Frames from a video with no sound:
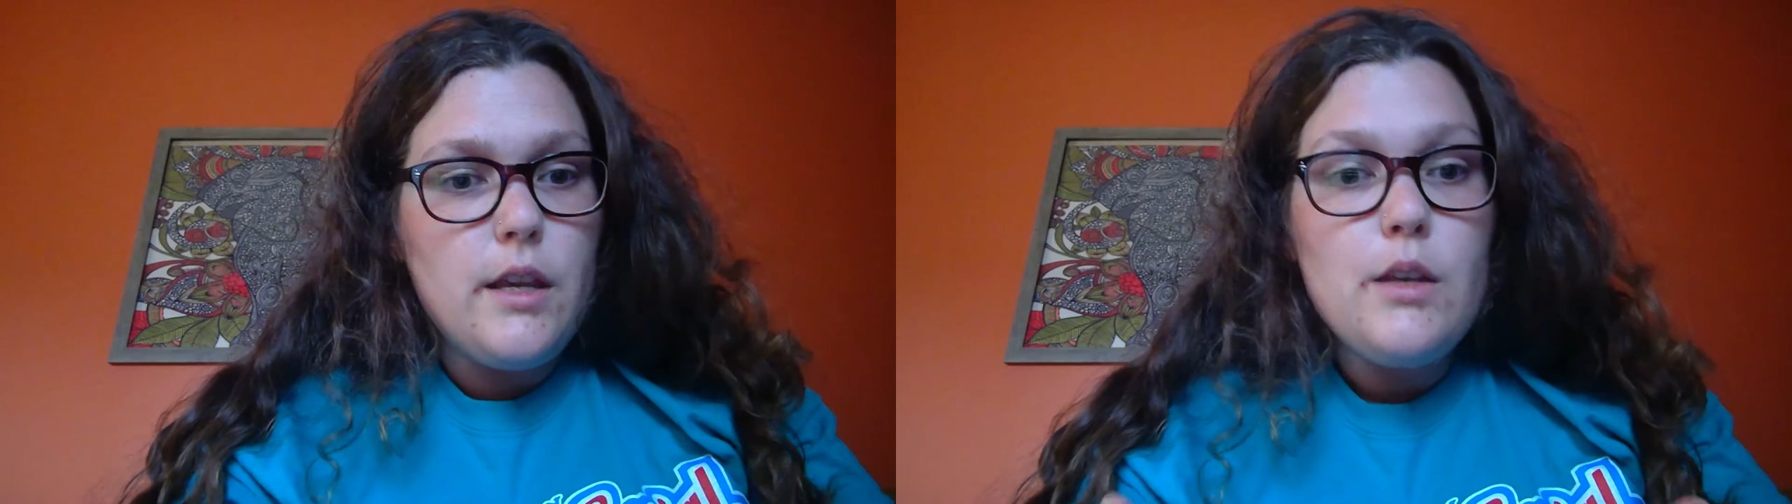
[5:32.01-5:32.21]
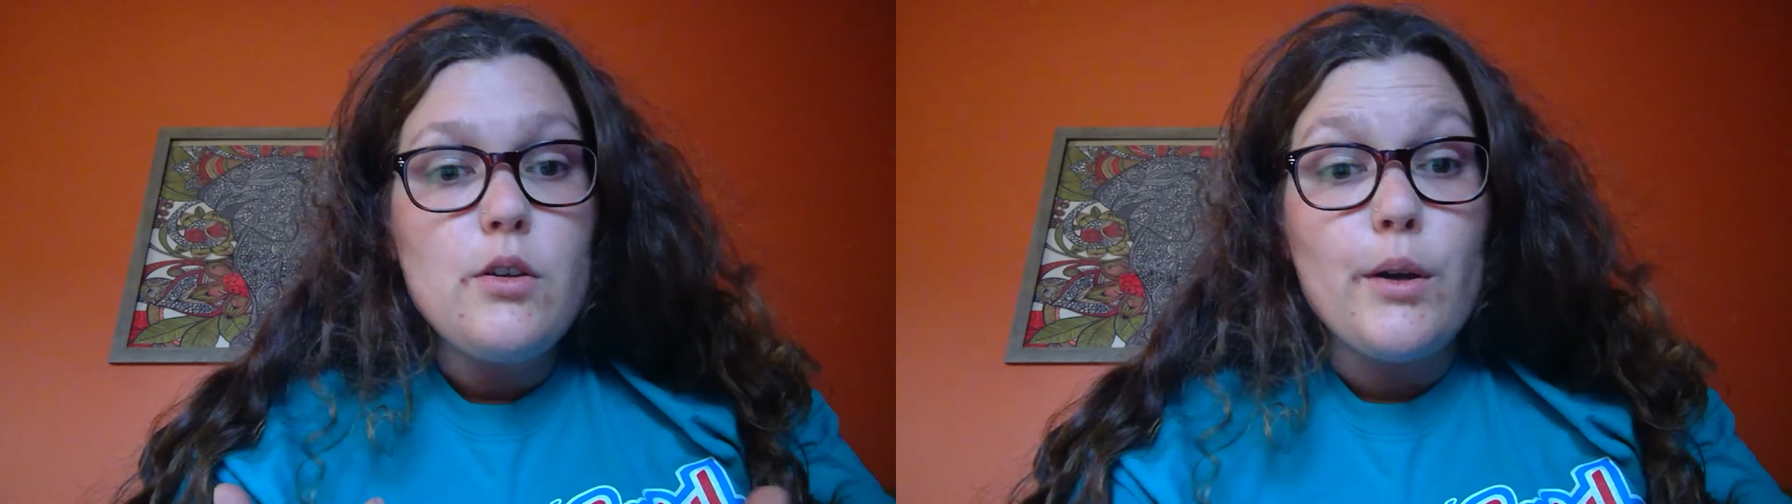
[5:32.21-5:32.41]

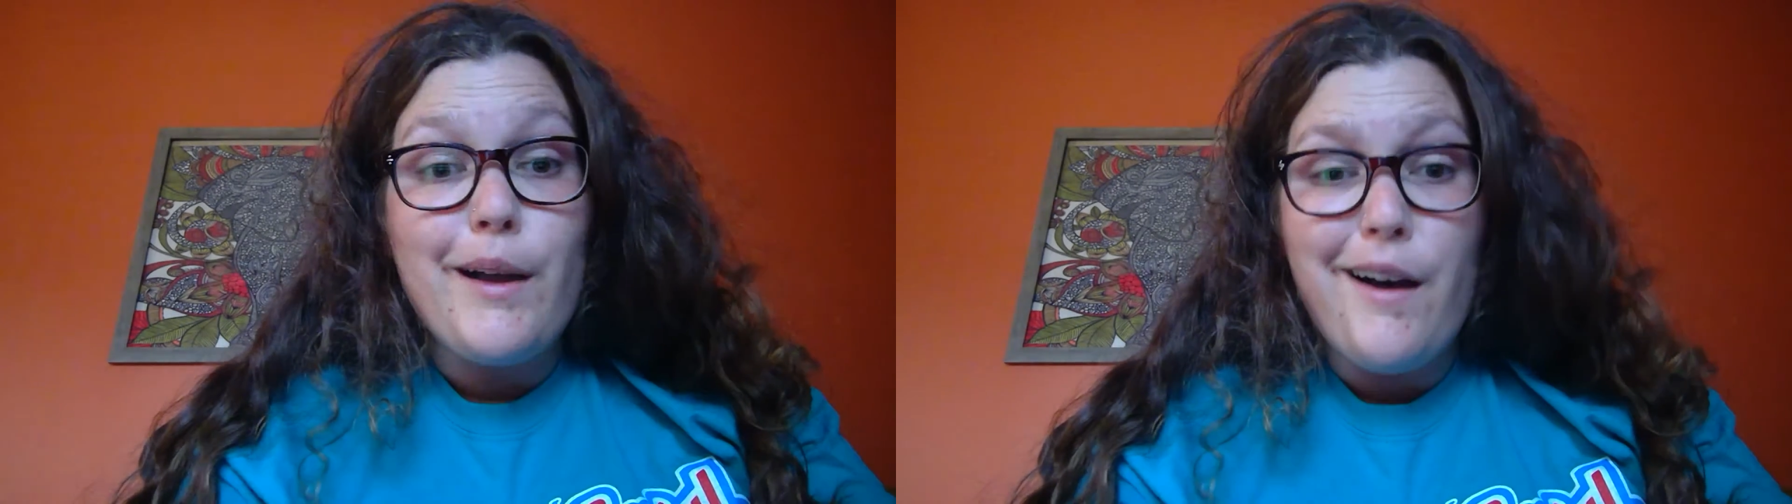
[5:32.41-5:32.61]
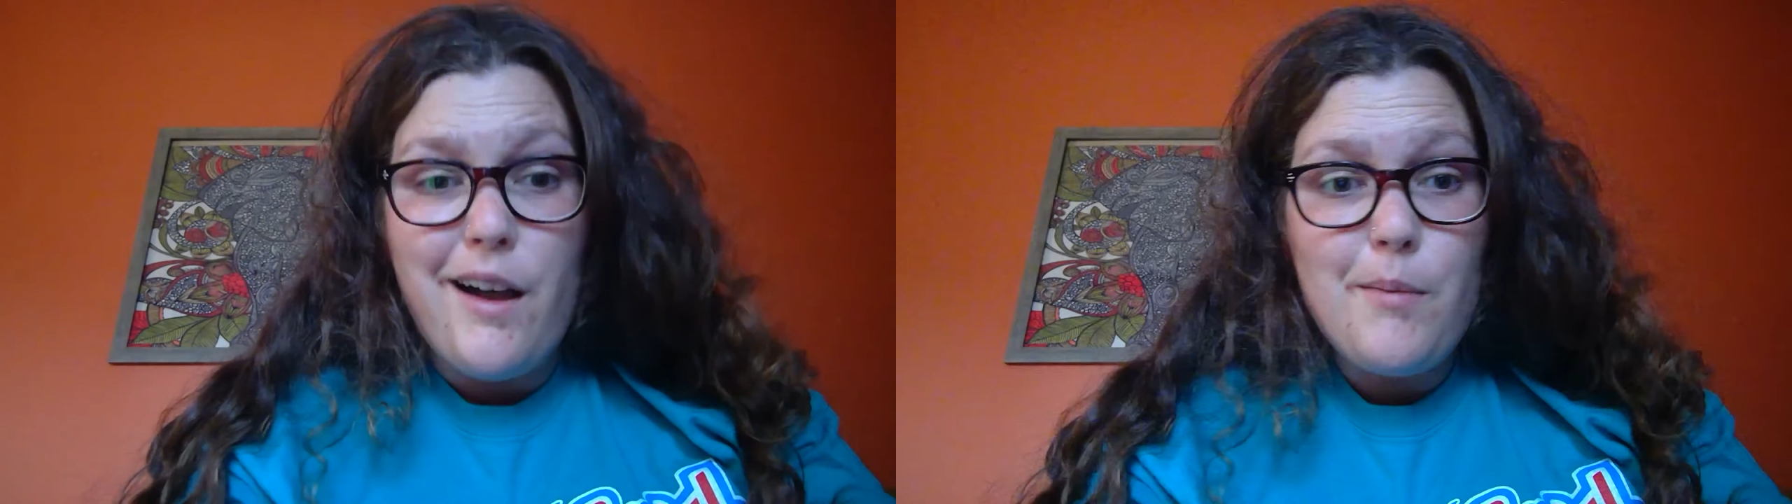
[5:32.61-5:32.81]
these are
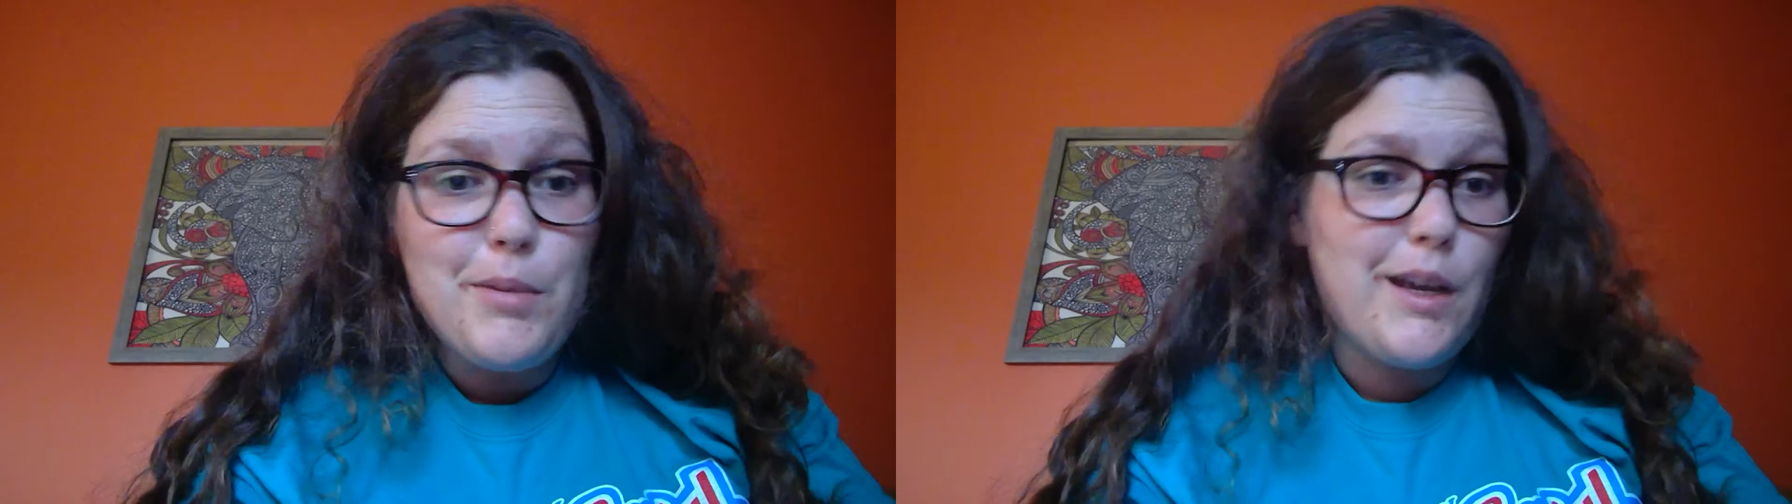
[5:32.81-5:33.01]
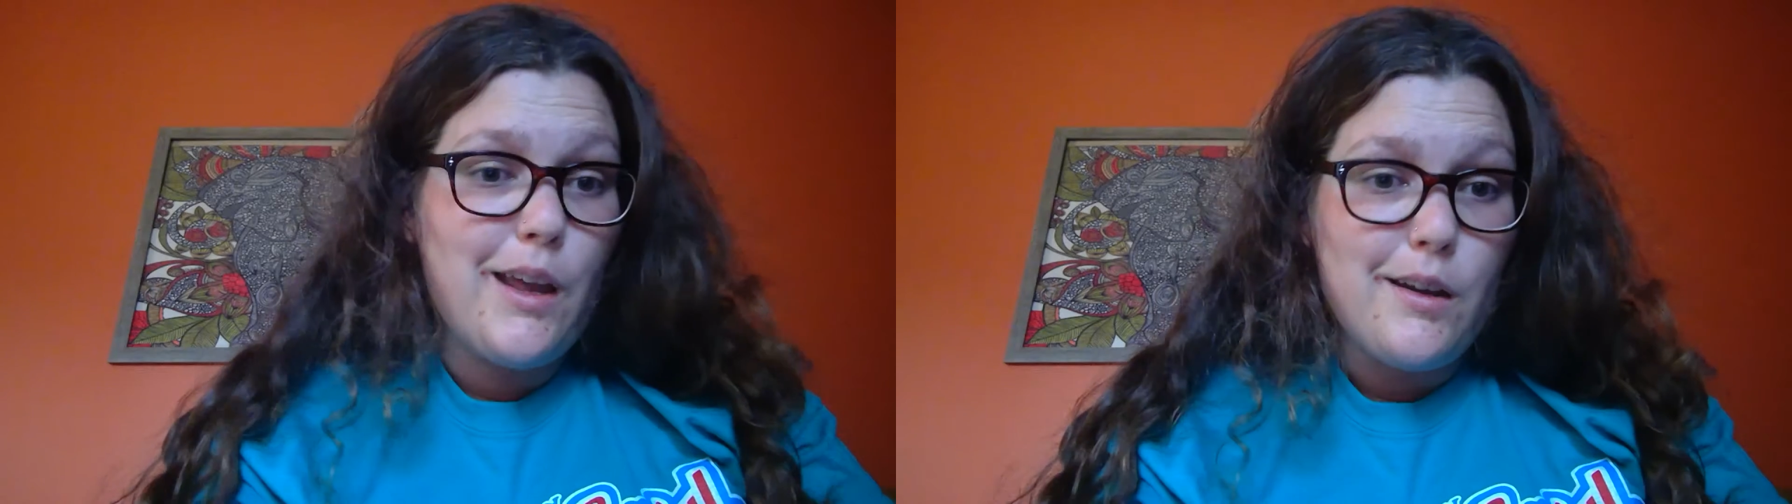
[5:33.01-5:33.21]

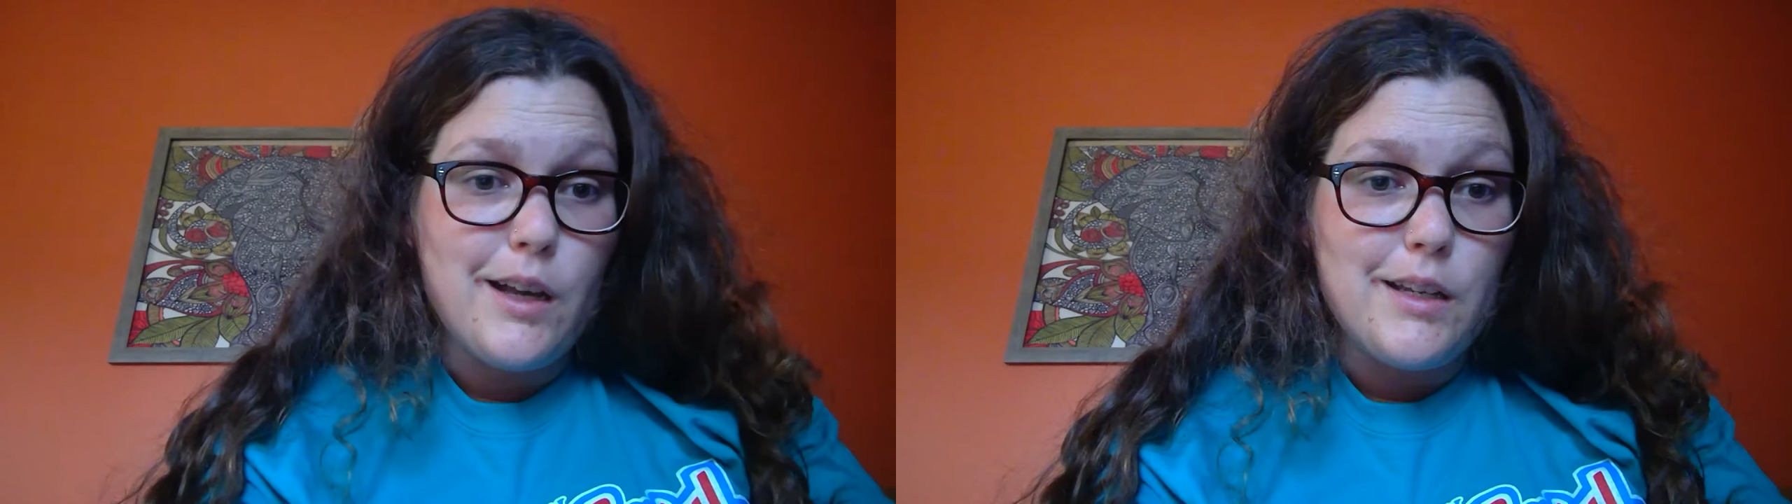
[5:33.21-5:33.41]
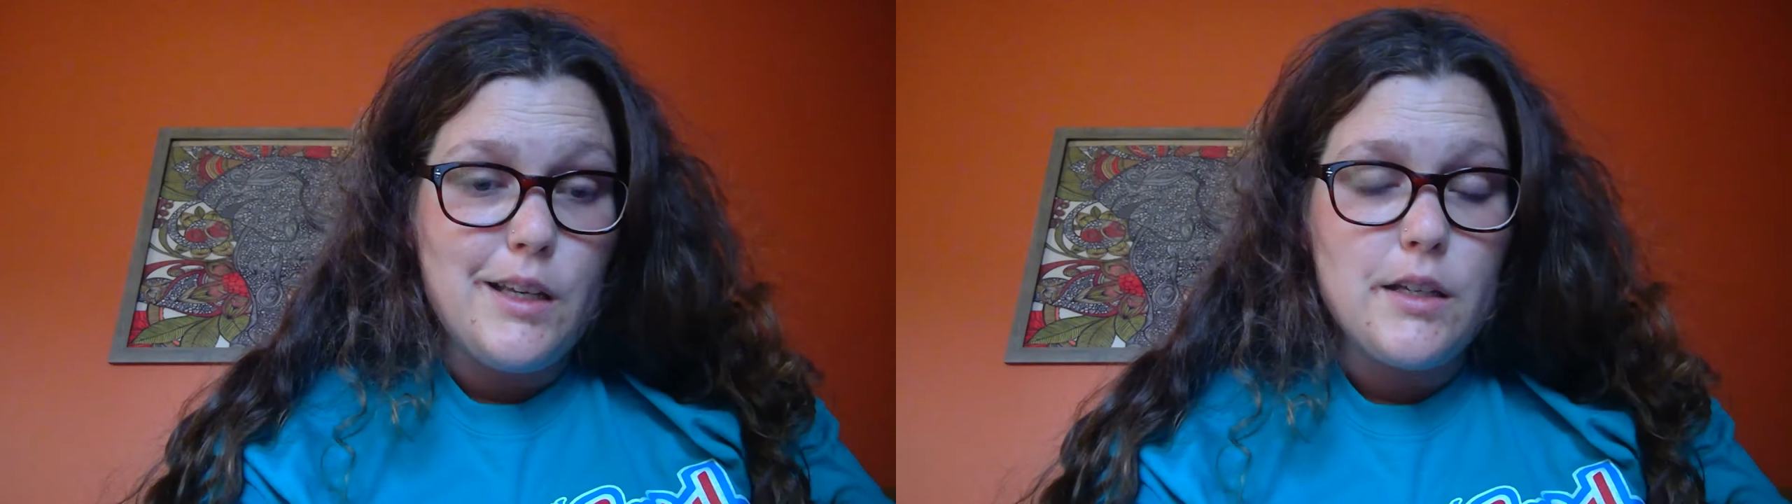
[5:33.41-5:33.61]
complicated
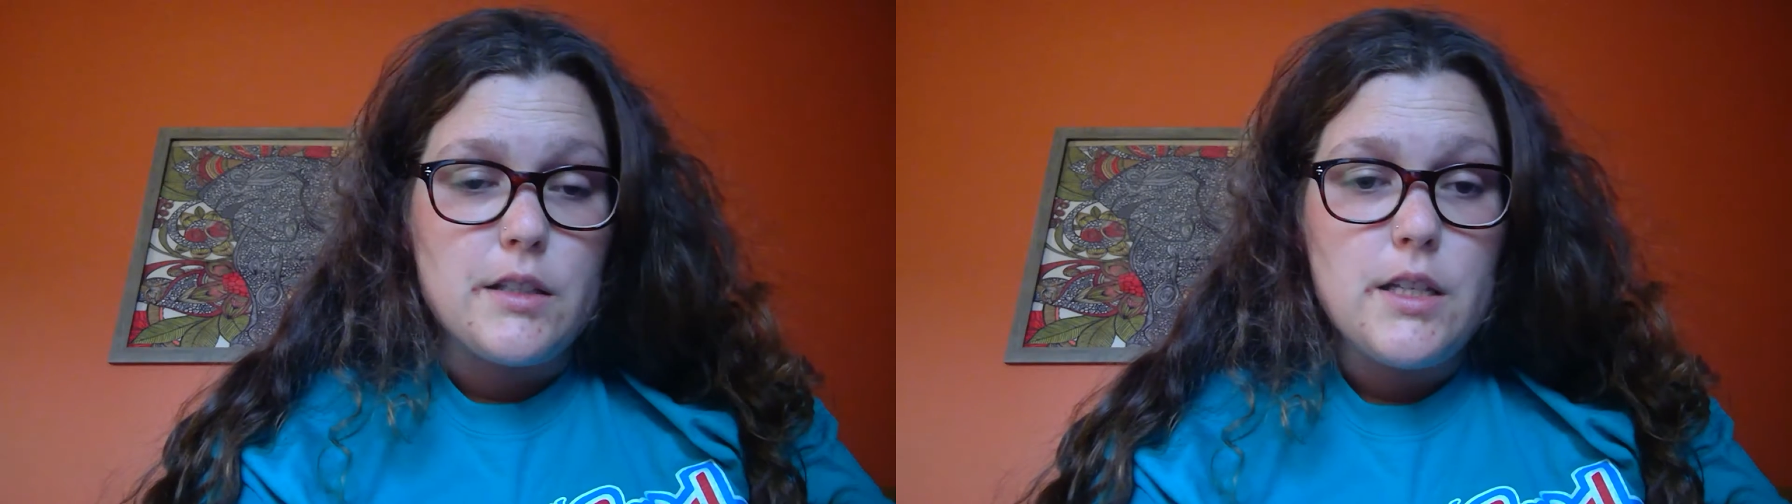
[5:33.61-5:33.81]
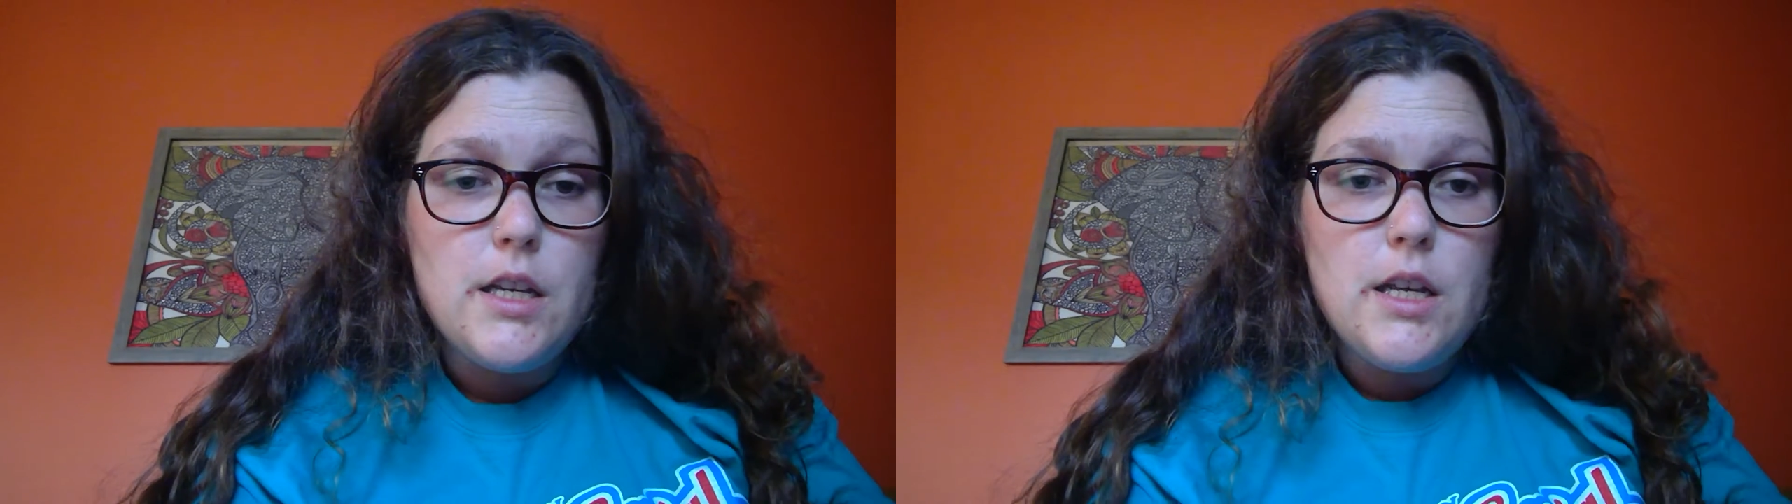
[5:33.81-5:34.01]
ideas